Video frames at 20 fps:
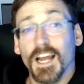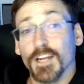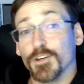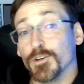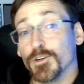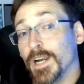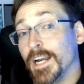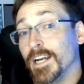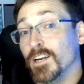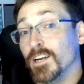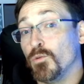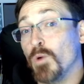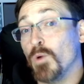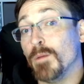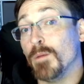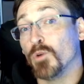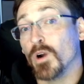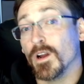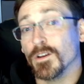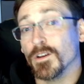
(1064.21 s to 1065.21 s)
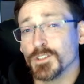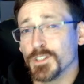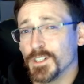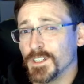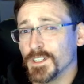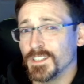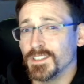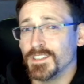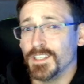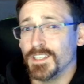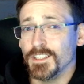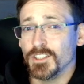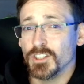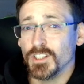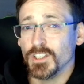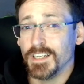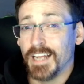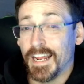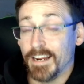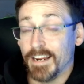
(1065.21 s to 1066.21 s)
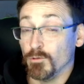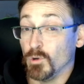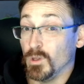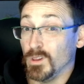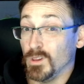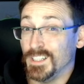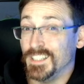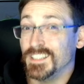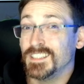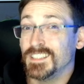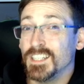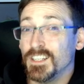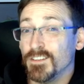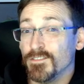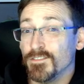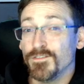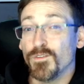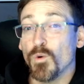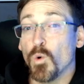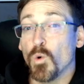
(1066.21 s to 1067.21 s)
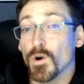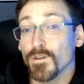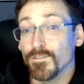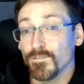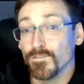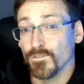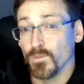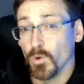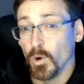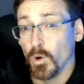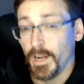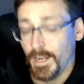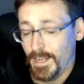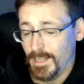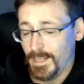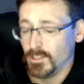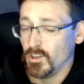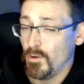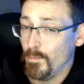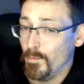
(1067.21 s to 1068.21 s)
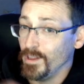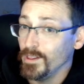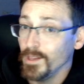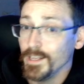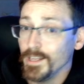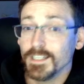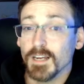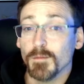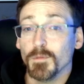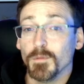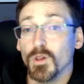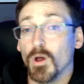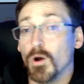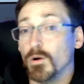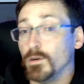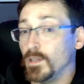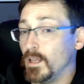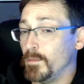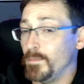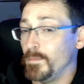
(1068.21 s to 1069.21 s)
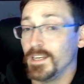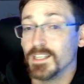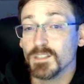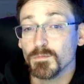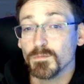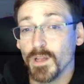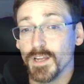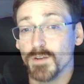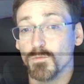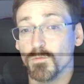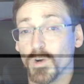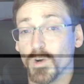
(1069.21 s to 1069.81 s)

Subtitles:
created a web browser extension and released it for free. It's going to be linked down below, and let me explain what